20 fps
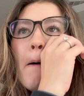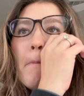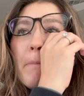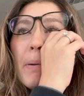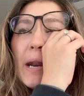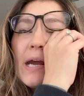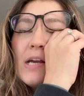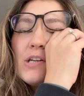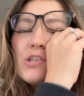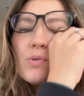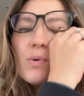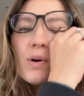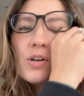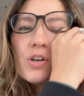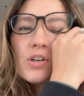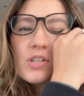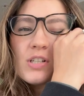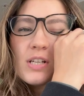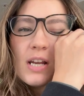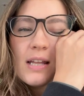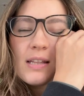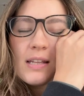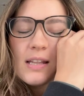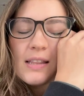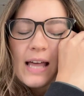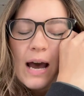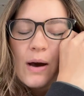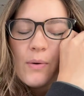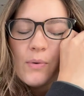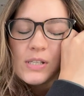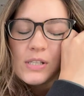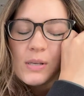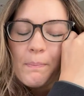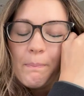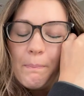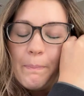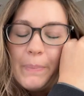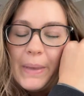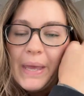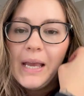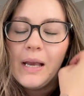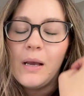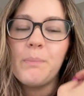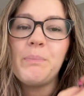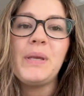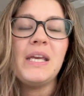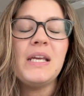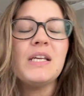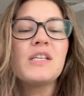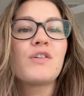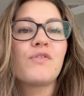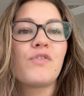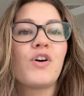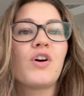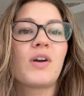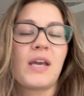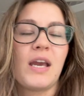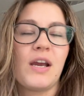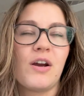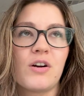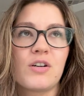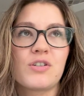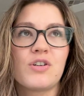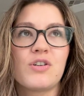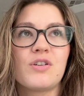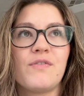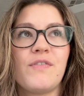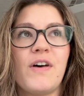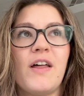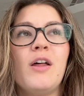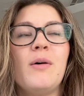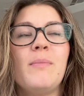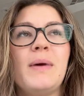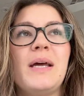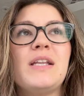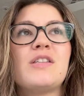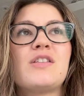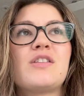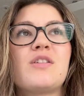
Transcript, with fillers: But I do understand that that was a big piece of her character development.